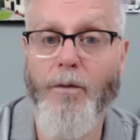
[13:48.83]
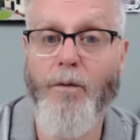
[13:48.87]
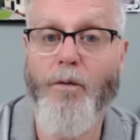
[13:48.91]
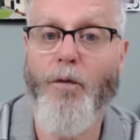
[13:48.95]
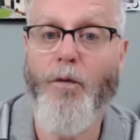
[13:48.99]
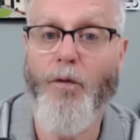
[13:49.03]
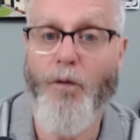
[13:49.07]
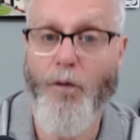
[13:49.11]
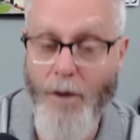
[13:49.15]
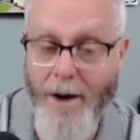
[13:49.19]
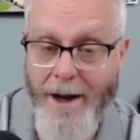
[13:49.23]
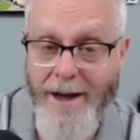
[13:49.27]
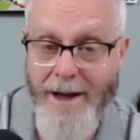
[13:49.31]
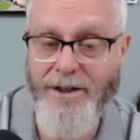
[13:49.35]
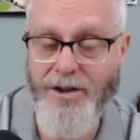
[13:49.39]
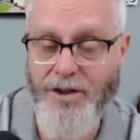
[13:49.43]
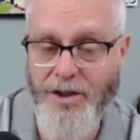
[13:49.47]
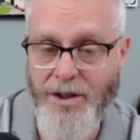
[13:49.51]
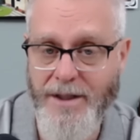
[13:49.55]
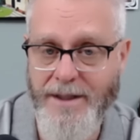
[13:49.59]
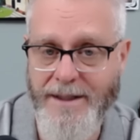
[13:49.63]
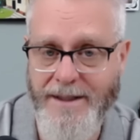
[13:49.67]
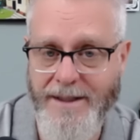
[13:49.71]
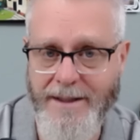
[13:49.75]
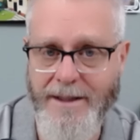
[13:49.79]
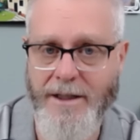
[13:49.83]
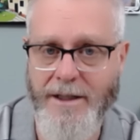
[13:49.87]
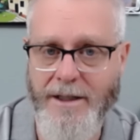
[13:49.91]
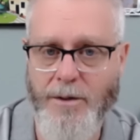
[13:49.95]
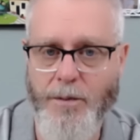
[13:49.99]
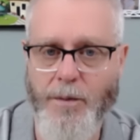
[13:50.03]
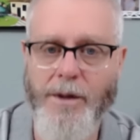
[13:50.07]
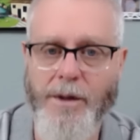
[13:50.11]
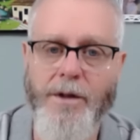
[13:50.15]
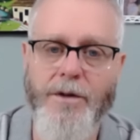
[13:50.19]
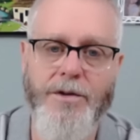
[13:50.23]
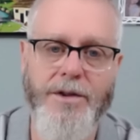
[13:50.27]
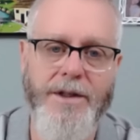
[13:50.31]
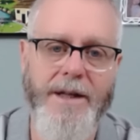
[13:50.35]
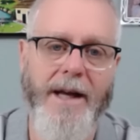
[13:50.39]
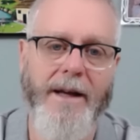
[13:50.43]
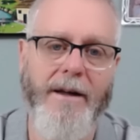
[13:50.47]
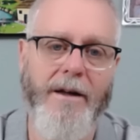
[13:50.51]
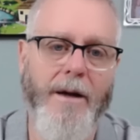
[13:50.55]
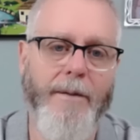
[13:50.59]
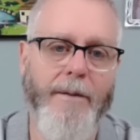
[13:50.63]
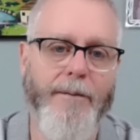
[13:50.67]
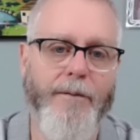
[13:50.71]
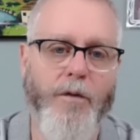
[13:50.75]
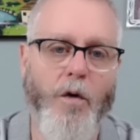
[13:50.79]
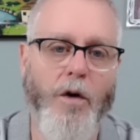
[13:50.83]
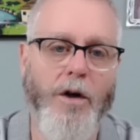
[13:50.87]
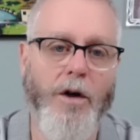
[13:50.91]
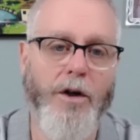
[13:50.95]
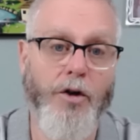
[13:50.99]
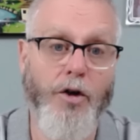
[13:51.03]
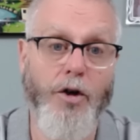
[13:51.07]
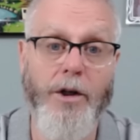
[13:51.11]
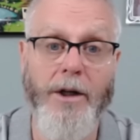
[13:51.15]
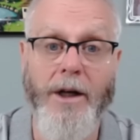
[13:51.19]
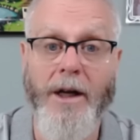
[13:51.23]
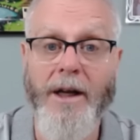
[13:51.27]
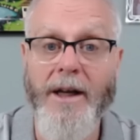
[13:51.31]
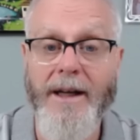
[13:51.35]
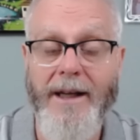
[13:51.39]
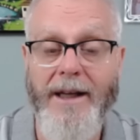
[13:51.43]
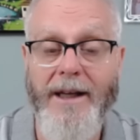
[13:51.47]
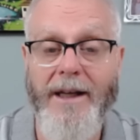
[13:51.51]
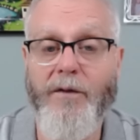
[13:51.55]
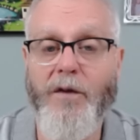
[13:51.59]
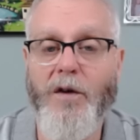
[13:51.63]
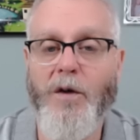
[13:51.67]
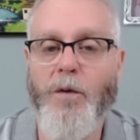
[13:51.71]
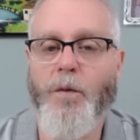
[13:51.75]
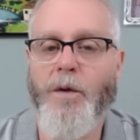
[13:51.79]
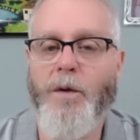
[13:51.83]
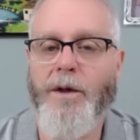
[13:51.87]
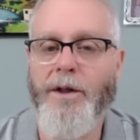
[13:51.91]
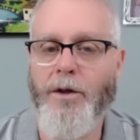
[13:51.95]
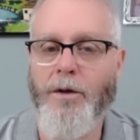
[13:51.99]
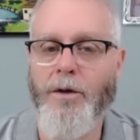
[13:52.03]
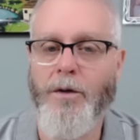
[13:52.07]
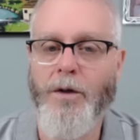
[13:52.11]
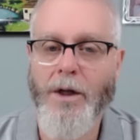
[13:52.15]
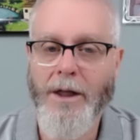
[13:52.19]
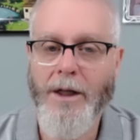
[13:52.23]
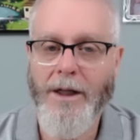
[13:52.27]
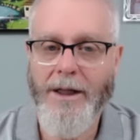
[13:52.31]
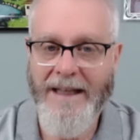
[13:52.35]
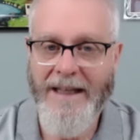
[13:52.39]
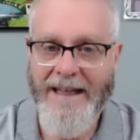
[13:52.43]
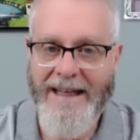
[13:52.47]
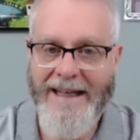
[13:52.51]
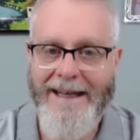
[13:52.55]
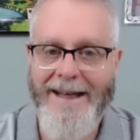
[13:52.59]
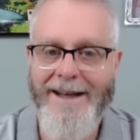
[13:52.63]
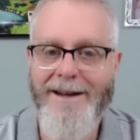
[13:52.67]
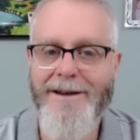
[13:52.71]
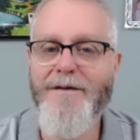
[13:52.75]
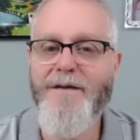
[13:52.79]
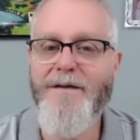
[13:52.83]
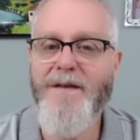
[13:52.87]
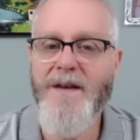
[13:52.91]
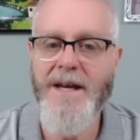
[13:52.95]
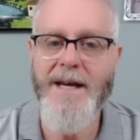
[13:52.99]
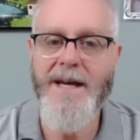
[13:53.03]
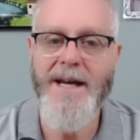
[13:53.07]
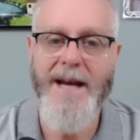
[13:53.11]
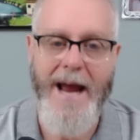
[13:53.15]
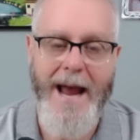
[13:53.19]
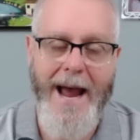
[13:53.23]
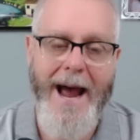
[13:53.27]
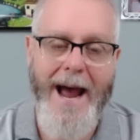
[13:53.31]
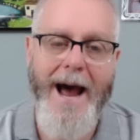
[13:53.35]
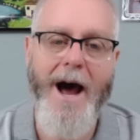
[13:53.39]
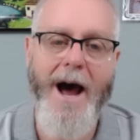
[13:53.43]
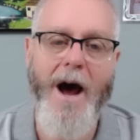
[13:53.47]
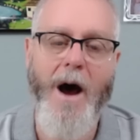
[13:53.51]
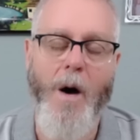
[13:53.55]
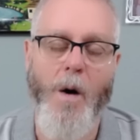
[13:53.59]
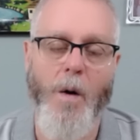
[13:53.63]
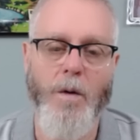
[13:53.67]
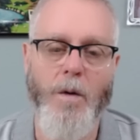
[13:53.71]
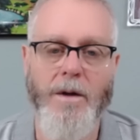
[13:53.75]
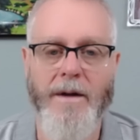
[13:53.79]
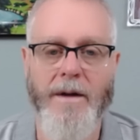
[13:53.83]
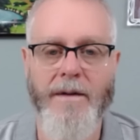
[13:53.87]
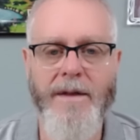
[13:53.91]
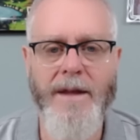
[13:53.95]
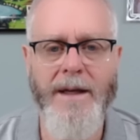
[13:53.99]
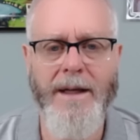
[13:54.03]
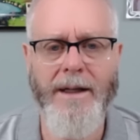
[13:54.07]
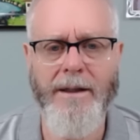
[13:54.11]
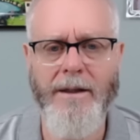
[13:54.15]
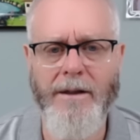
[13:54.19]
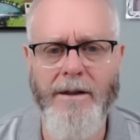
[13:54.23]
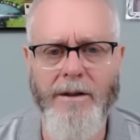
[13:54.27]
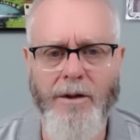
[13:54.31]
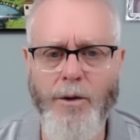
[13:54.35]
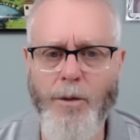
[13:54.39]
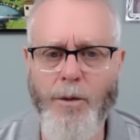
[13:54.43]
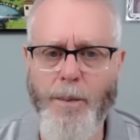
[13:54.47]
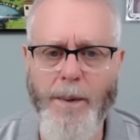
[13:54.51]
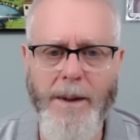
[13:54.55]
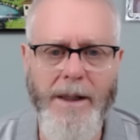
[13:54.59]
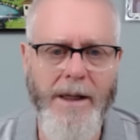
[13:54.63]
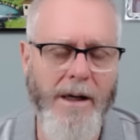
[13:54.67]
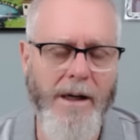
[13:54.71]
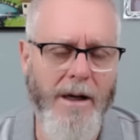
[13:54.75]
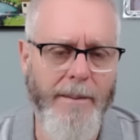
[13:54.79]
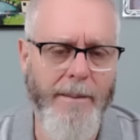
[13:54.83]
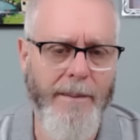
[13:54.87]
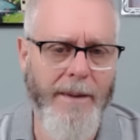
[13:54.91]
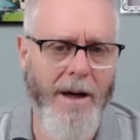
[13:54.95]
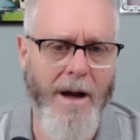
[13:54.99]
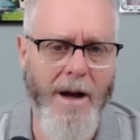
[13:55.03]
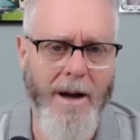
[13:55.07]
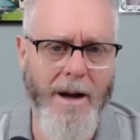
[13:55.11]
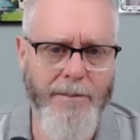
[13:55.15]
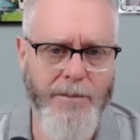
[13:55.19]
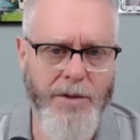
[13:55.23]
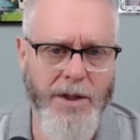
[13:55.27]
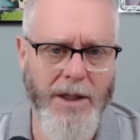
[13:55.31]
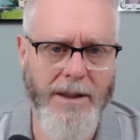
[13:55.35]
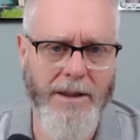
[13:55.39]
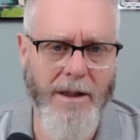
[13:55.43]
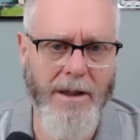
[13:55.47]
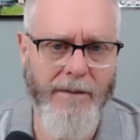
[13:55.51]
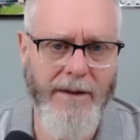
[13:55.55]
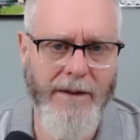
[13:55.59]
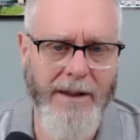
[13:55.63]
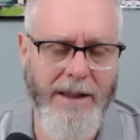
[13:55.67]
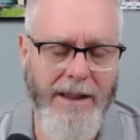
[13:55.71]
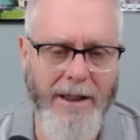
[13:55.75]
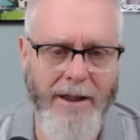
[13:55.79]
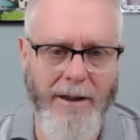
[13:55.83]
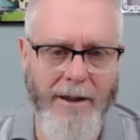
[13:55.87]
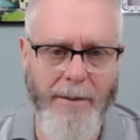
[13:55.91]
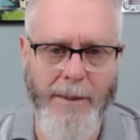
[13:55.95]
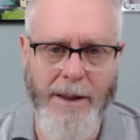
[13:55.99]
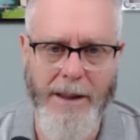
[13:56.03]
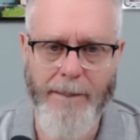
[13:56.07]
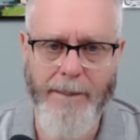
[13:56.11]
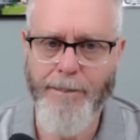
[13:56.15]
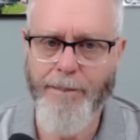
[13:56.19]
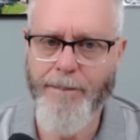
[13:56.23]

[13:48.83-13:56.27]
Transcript: righteousness, when you stand up for good, even when you live it out, then you become an object of the enemy.